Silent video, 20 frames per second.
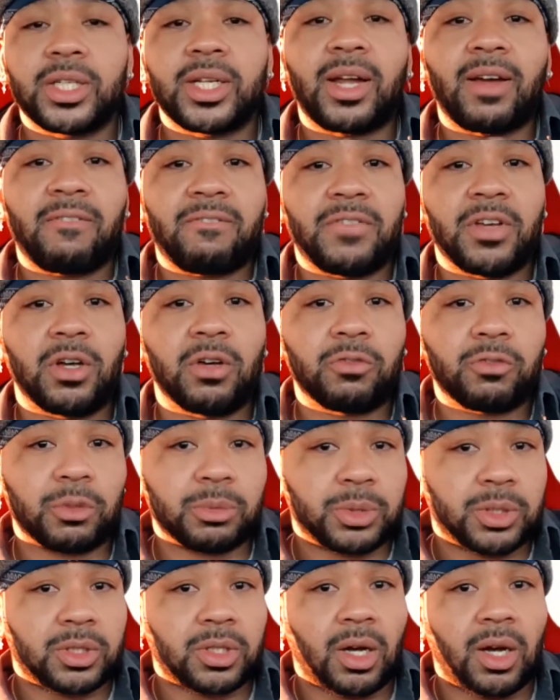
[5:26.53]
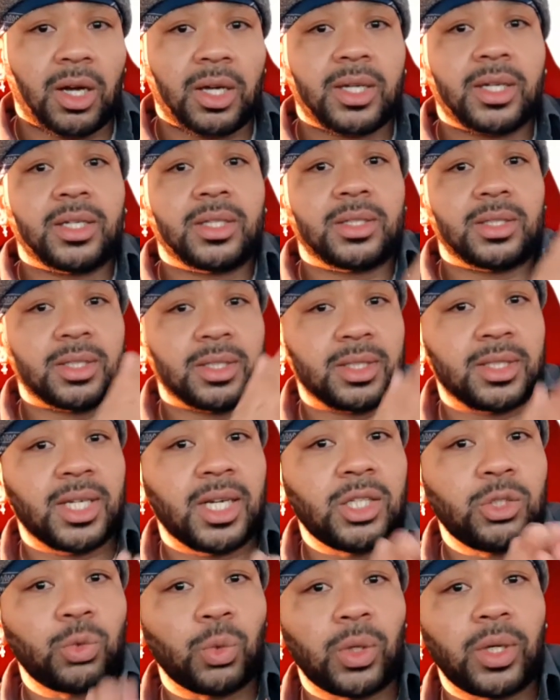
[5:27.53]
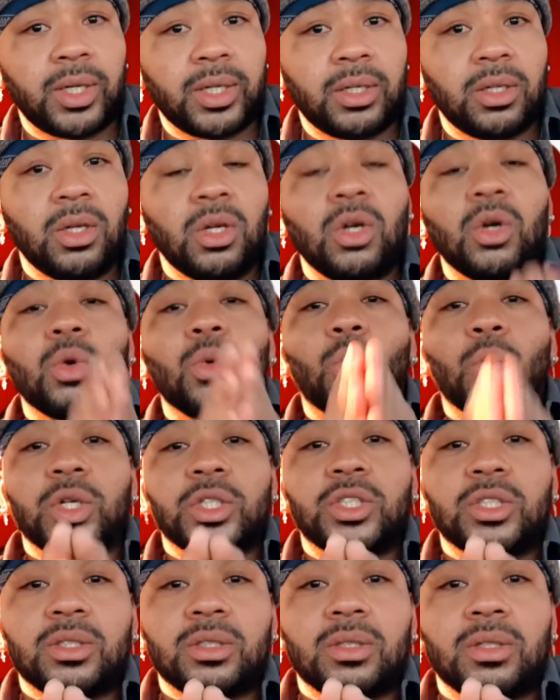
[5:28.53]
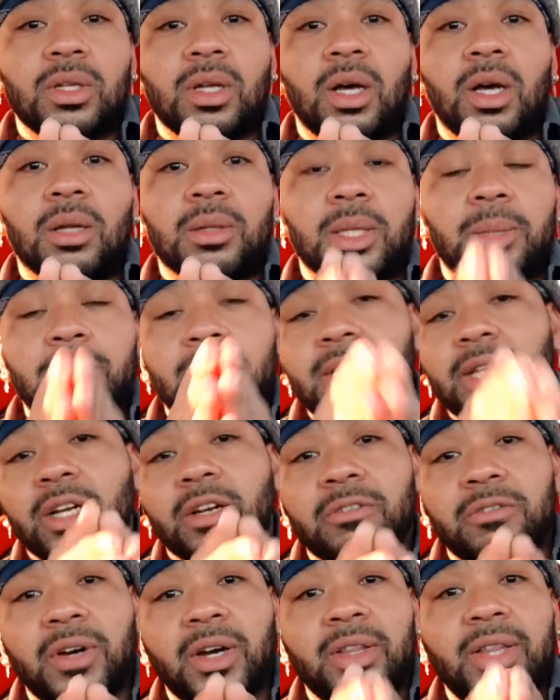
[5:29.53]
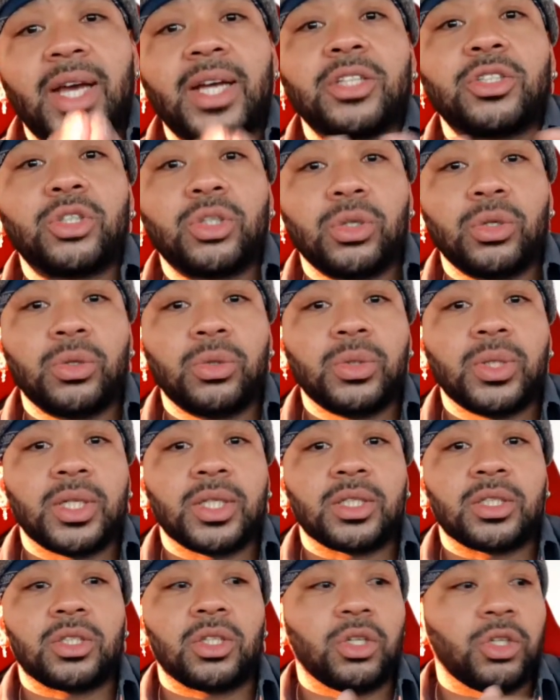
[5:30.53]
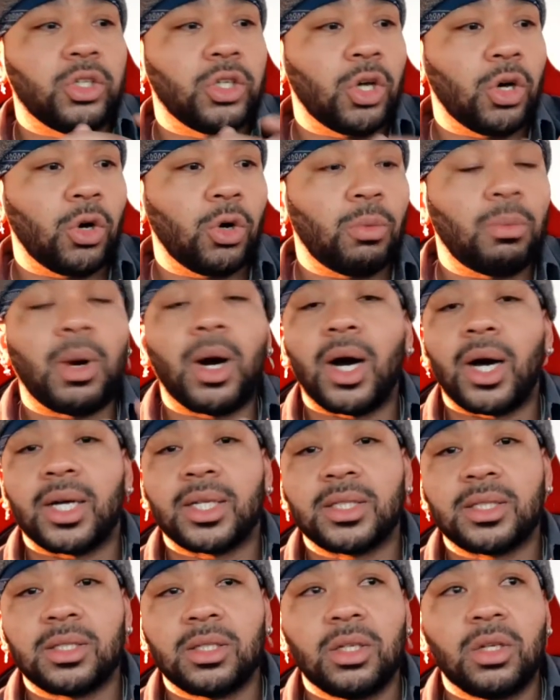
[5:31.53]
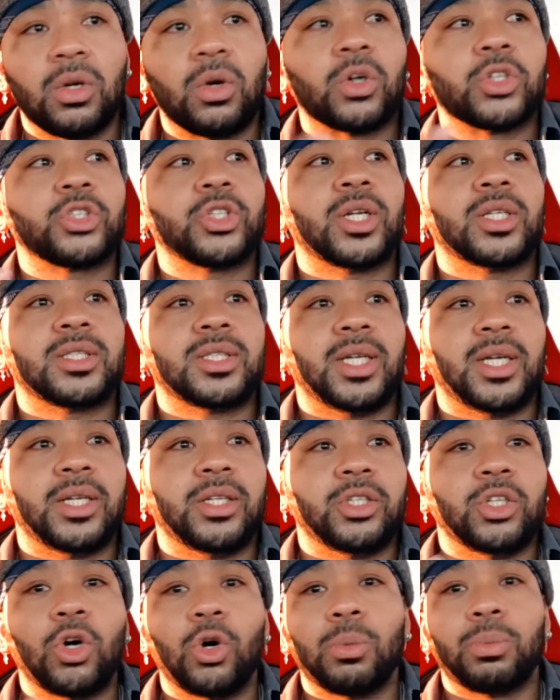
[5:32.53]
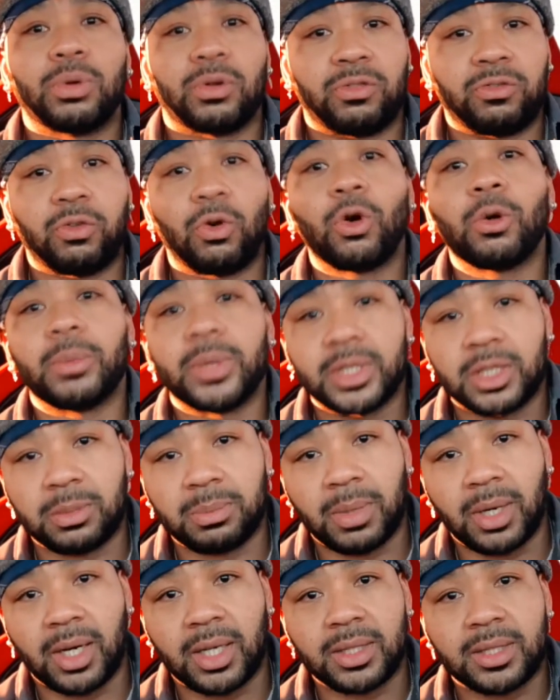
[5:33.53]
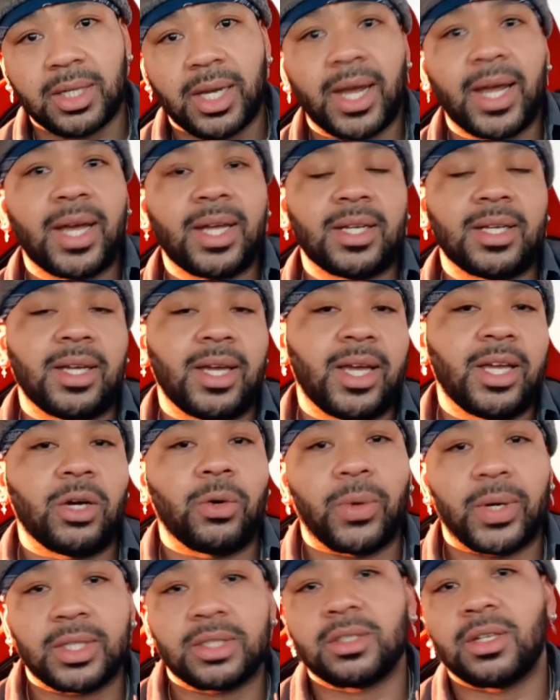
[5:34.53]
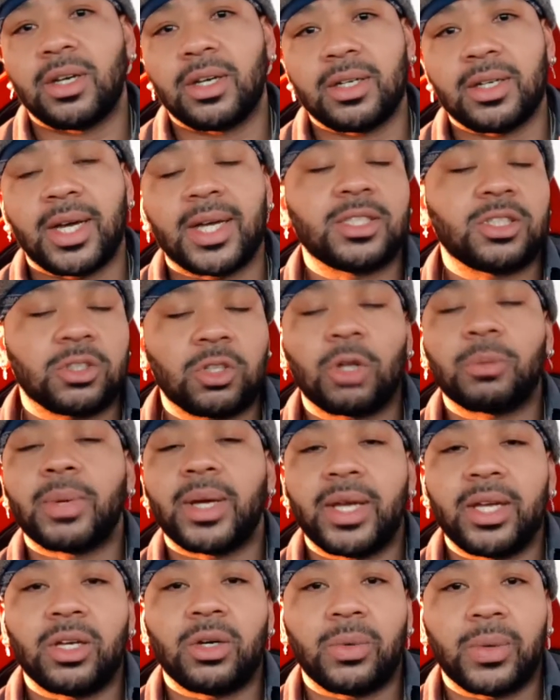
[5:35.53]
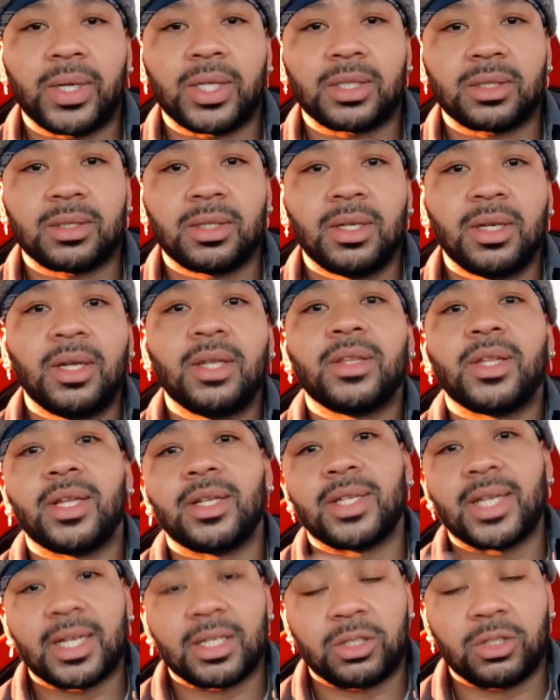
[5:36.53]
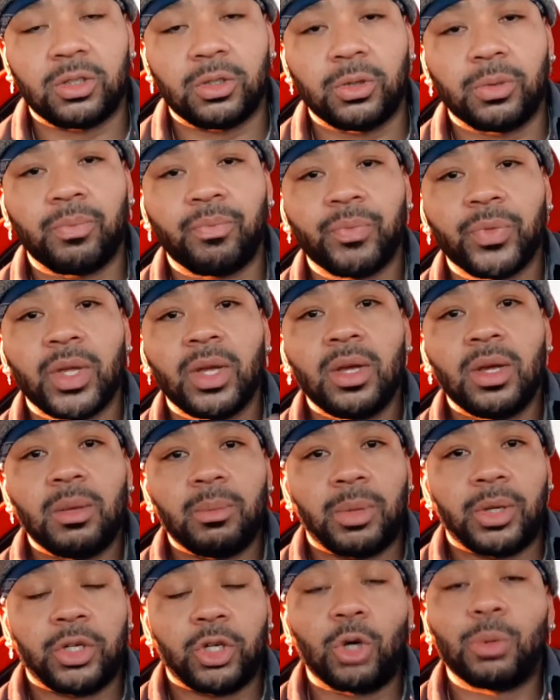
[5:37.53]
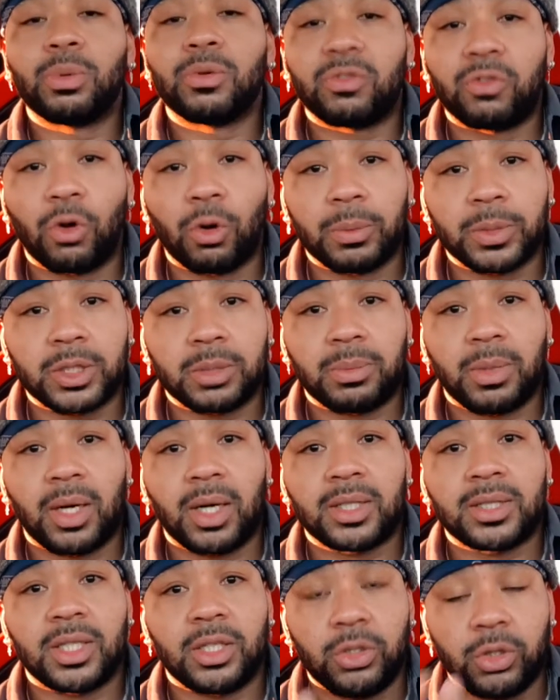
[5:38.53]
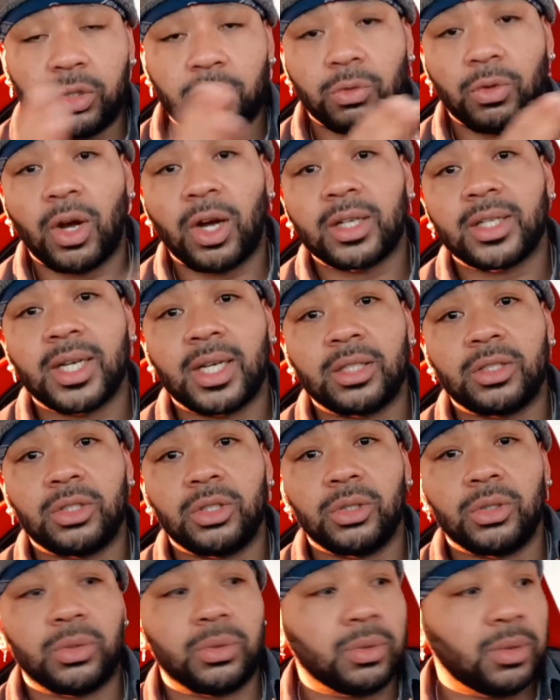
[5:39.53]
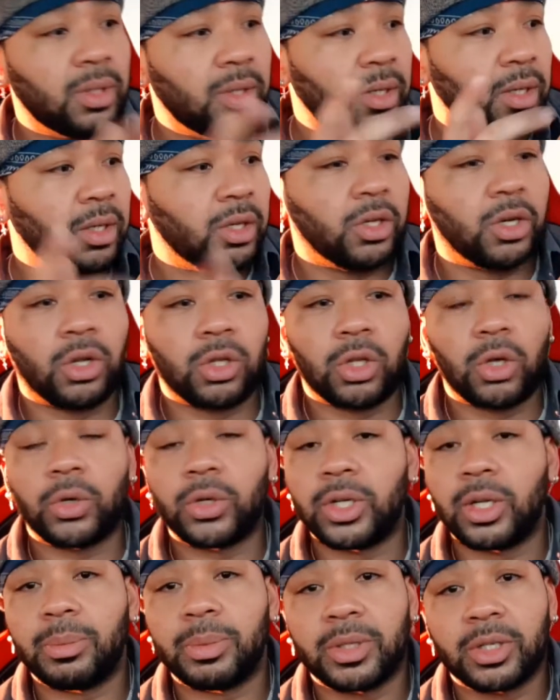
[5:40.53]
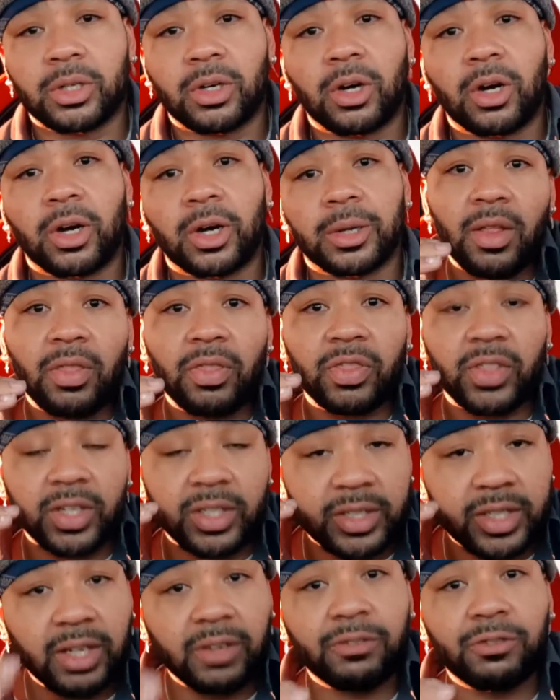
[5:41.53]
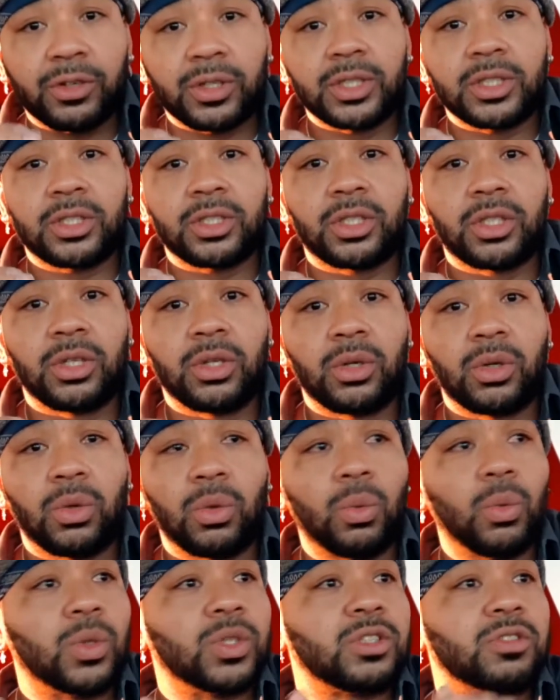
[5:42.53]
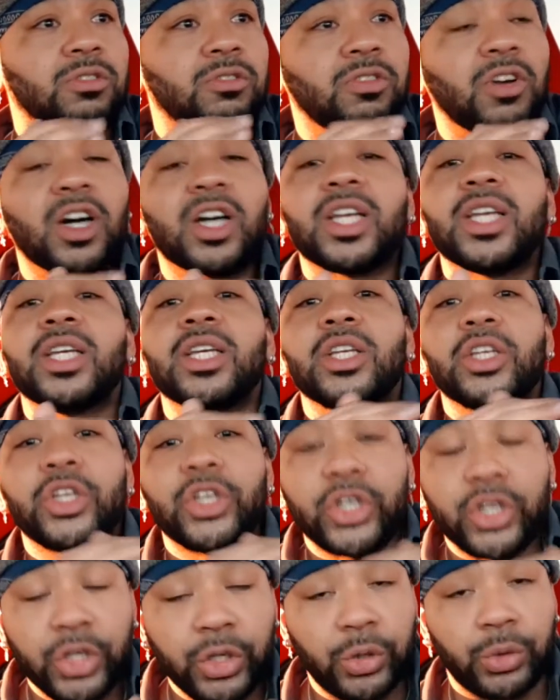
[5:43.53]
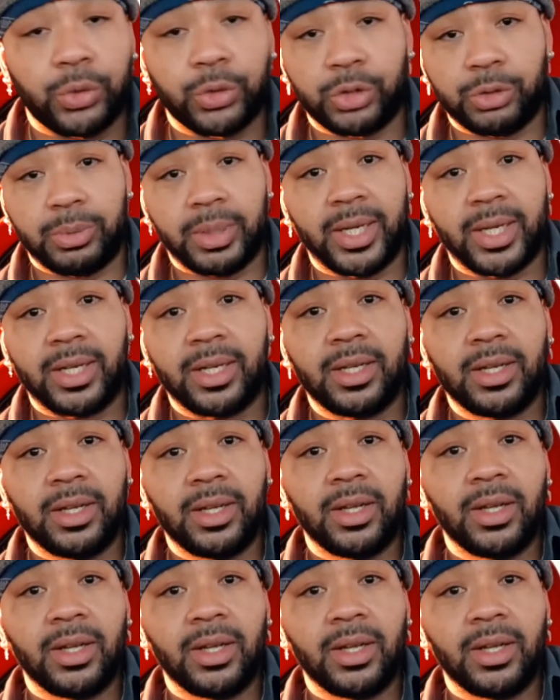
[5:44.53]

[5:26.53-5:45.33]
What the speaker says: I felt from stock to stage 1, which let me clarify, that tune is no mods, or should I say no performance mods. I had an AOS on, I installed my AOS, then that tune, but no performance mods, and you can rock that tune, you know, load it up in the car. The difference was fucking huge, man.